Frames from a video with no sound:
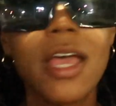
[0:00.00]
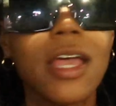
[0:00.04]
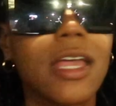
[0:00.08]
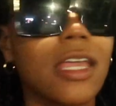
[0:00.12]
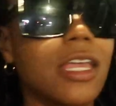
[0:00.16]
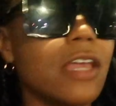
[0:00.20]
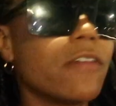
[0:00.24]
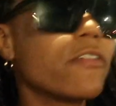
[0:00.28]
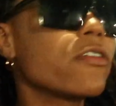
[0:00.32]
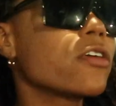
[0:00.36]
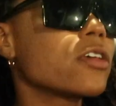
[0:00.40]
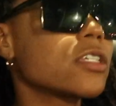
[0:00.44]

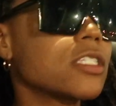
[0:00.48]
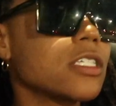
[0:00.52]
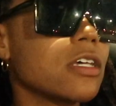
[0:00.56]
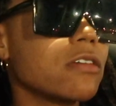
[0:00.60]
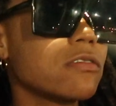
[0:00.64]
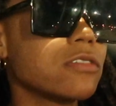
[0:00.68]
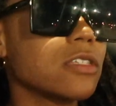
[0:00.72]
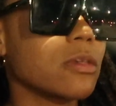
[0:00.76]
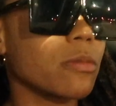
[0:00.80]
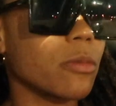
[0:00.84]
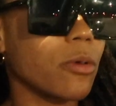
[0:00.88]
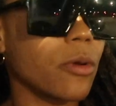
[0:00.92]
Give
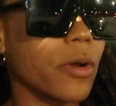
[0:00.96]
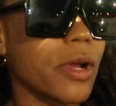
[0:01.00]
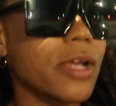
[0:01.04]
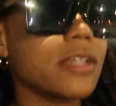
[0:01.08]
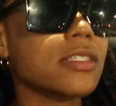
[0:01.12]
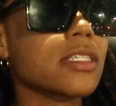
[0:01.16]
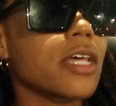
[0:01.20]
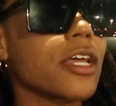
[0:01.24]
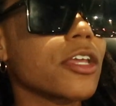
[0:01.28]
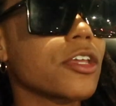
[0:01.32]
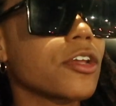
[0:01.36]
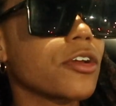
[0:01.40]
yourself some
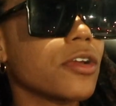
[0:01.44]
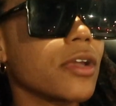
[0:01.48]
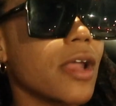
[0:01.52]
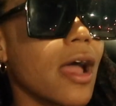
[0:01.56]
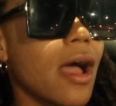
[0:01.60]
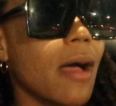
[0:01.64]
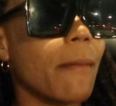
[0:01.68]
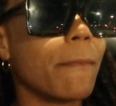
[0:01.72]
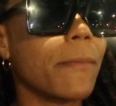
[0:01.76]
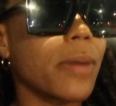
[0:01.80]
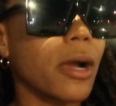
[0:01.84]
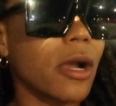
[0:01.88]
grace. Like you're
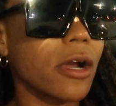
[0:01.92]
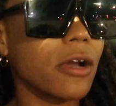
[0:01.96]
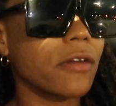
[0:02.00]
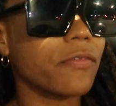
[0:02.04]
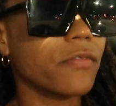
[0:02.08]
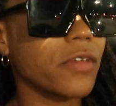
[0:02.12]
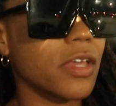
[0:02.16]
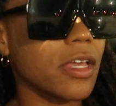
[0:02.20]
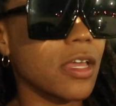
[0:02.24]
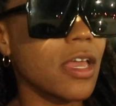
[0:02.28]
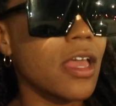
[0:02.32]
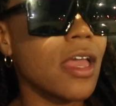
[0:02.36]
not
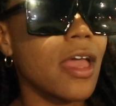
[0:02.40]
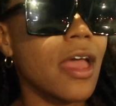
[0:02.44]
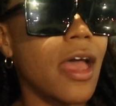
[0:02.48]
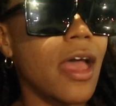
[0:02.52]
perfect.